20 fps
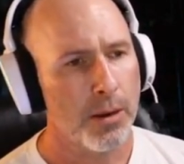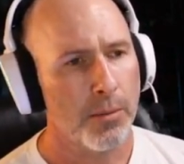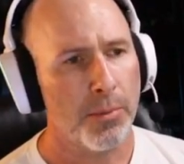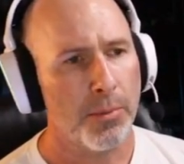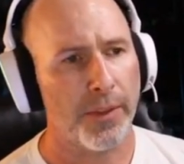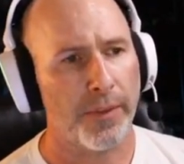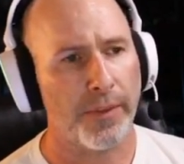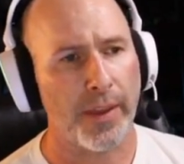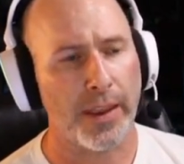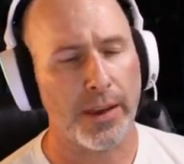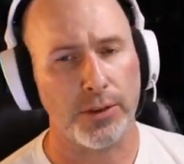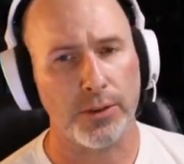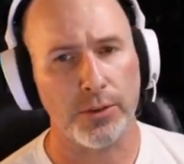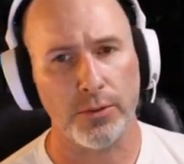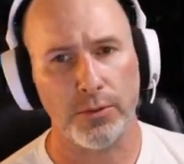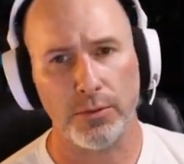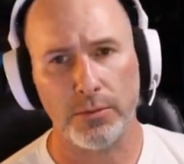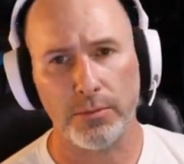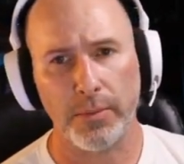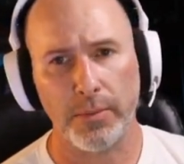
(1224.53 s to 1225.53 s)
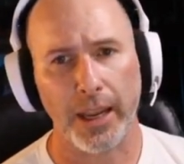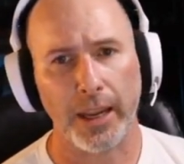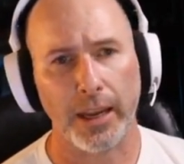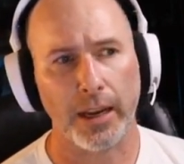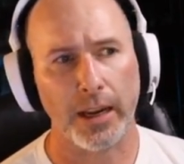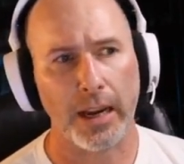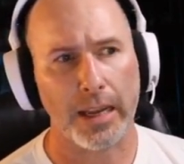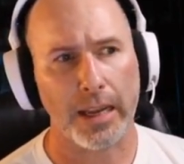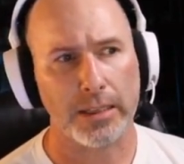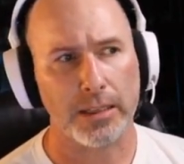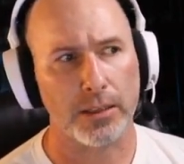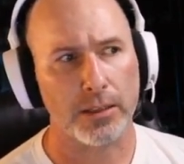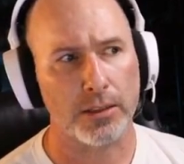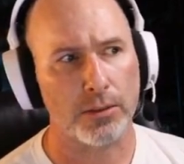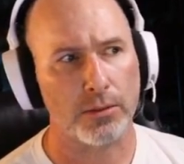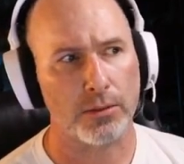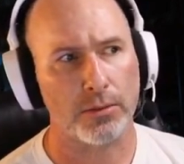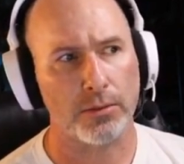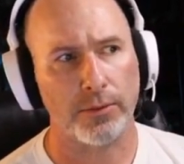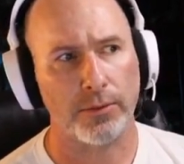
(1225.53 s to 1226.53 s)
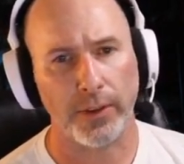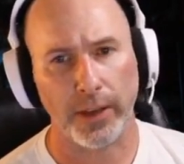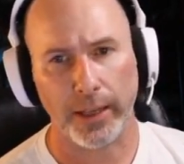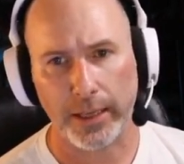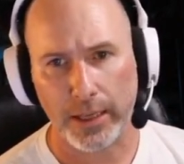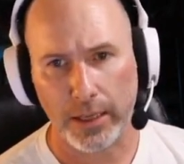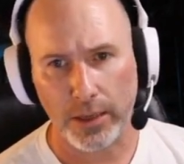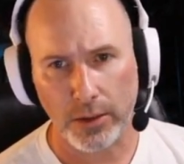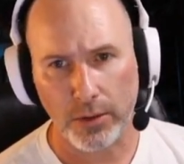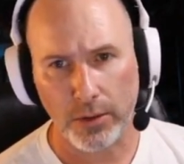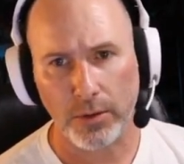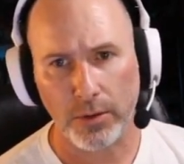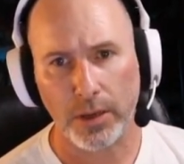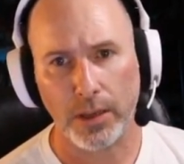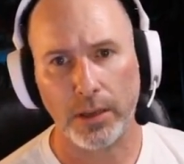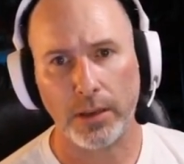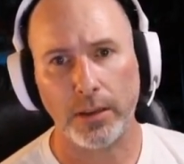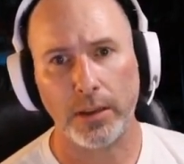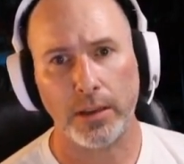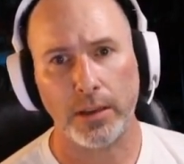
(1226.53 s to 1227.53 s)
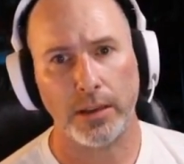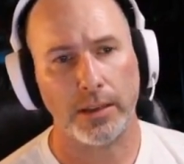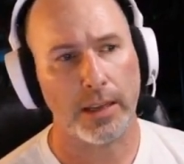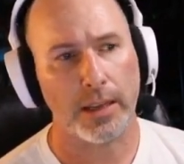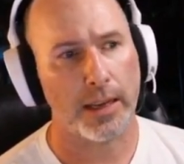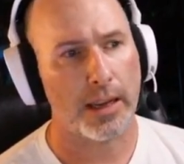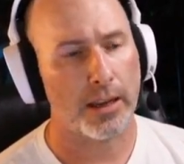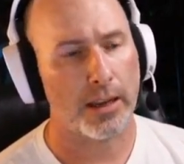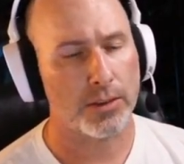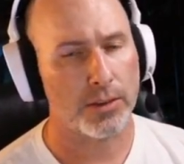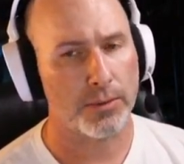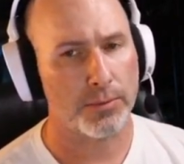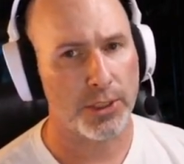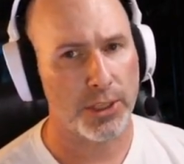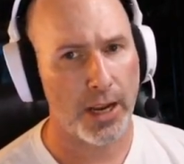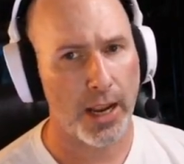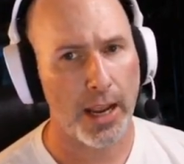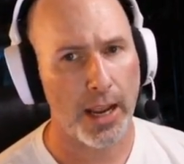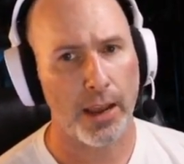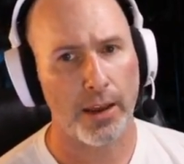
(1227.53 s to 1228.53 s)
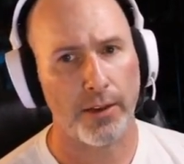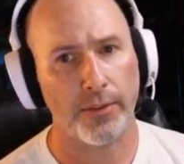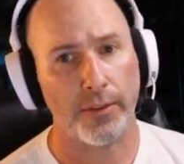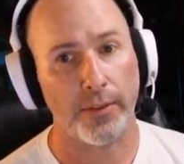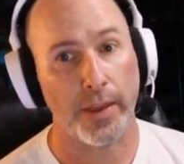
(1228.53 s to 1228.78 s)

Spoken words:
but they do make a nice little flanking unit. They take out some chaff.